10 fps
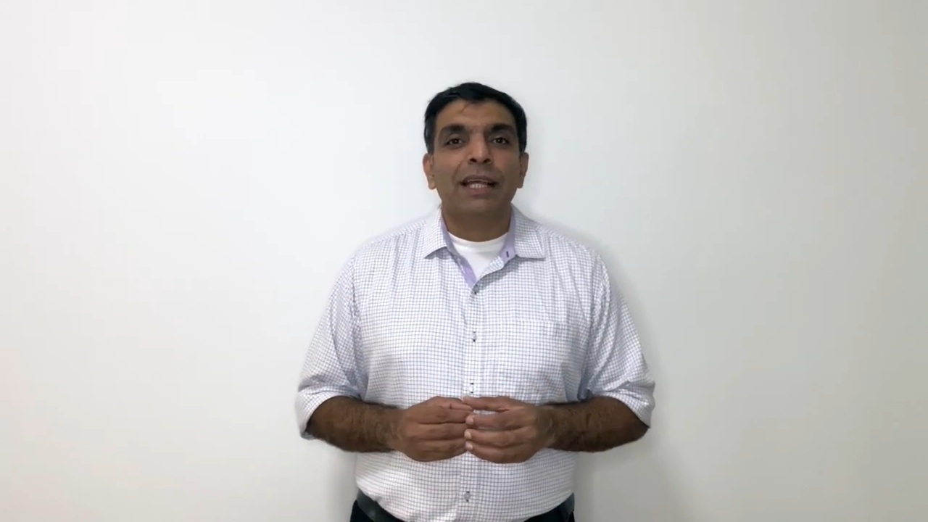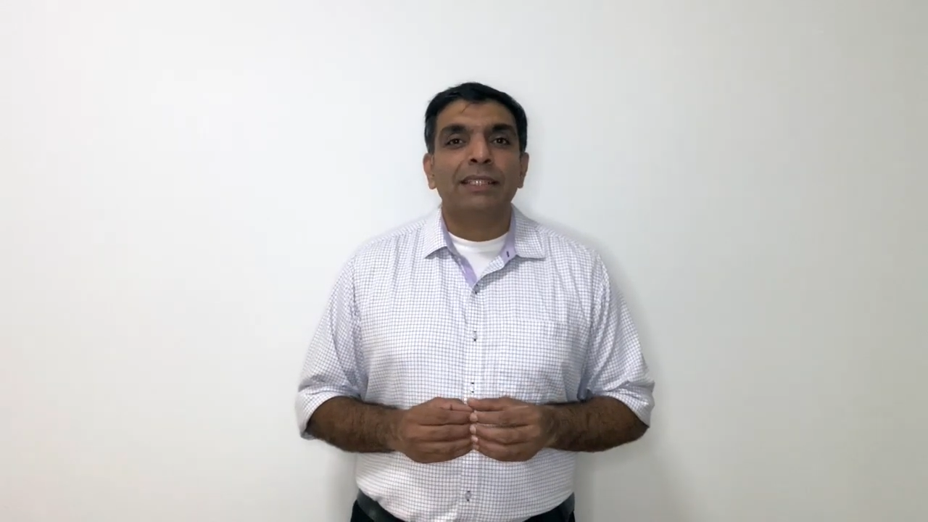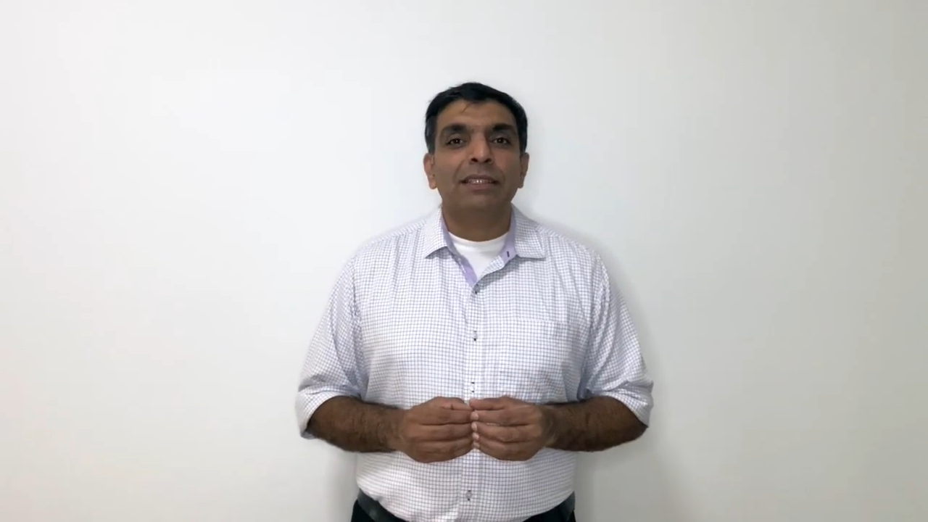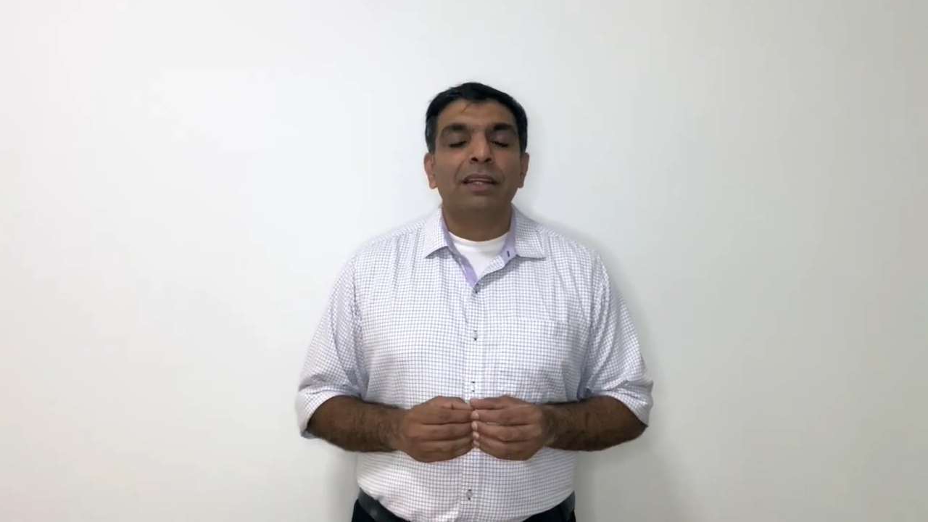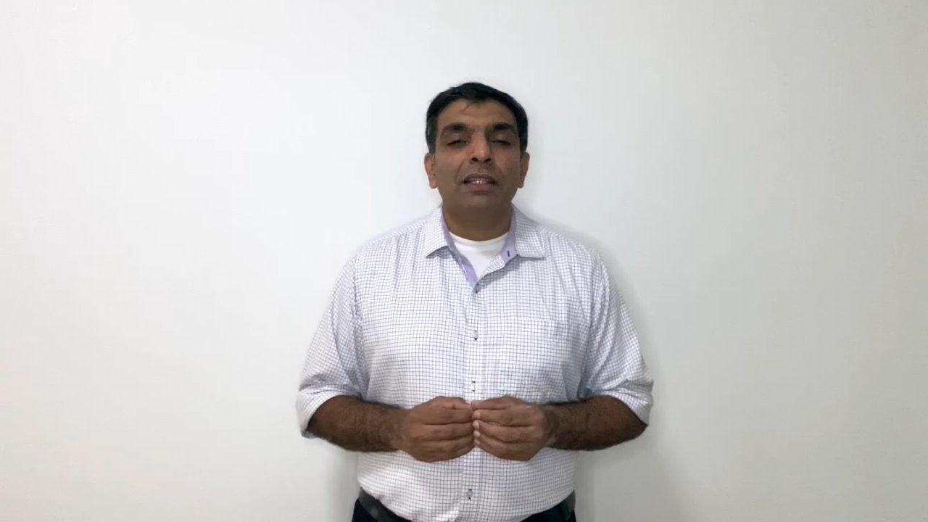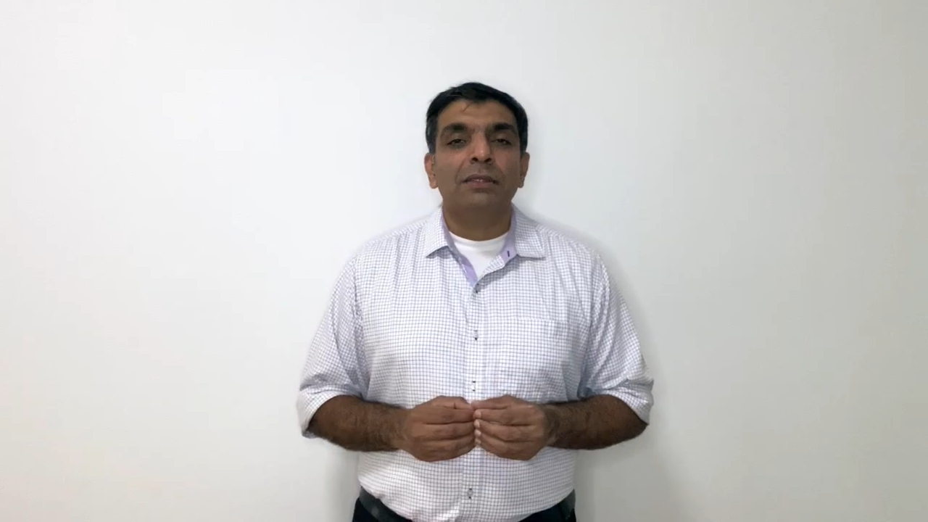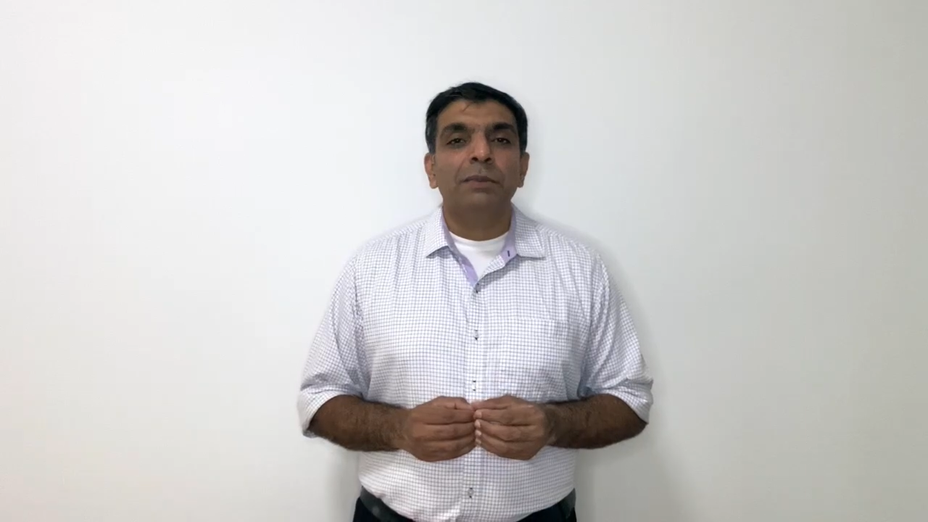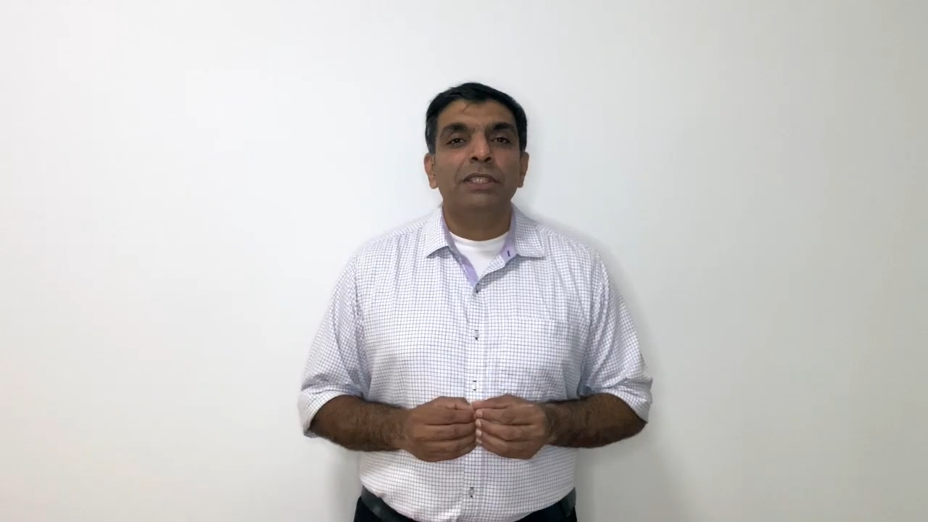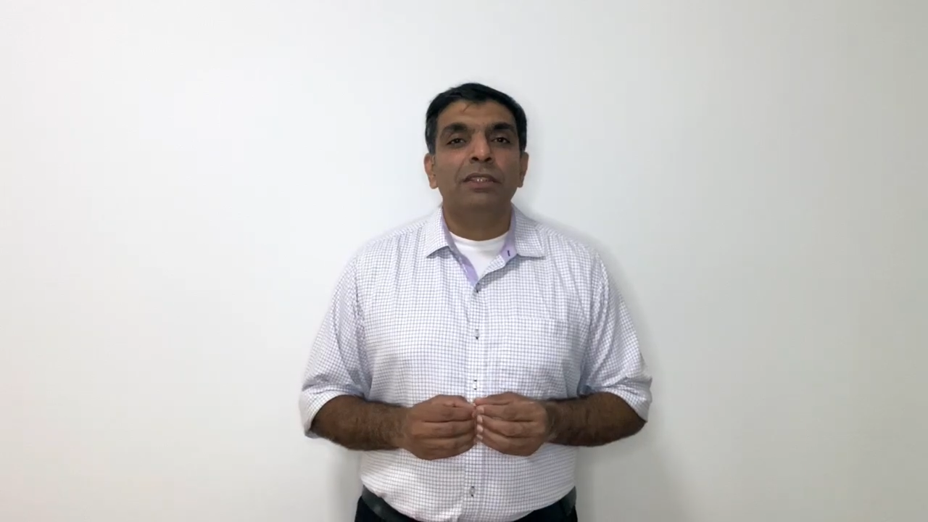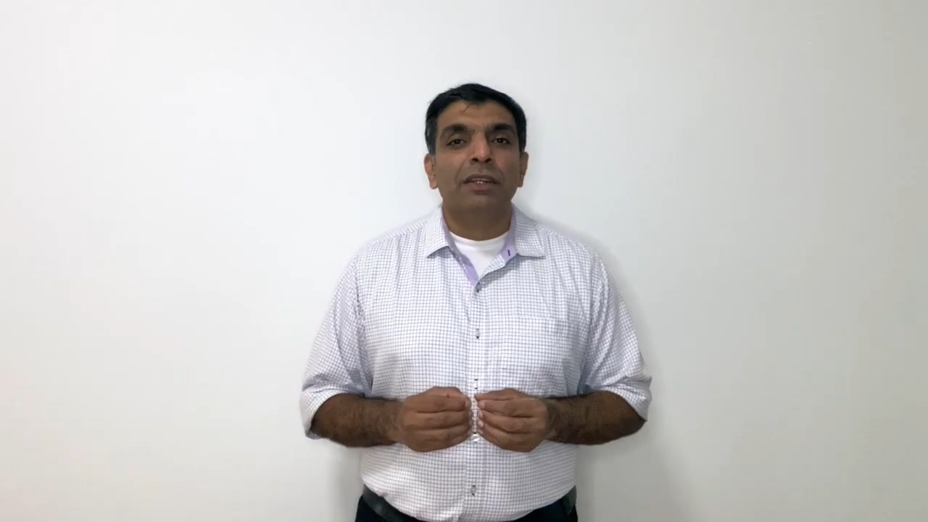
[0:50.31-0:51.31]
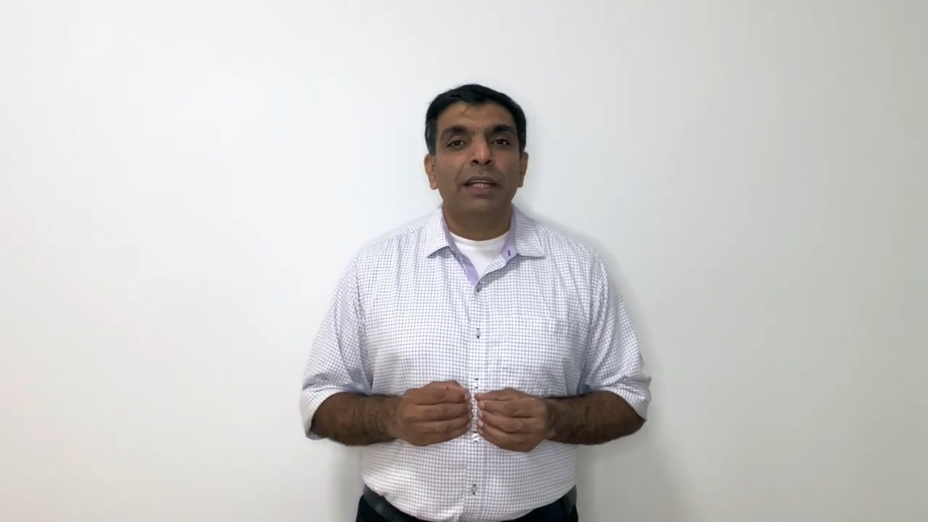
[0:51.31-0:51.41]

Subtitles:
has a transmission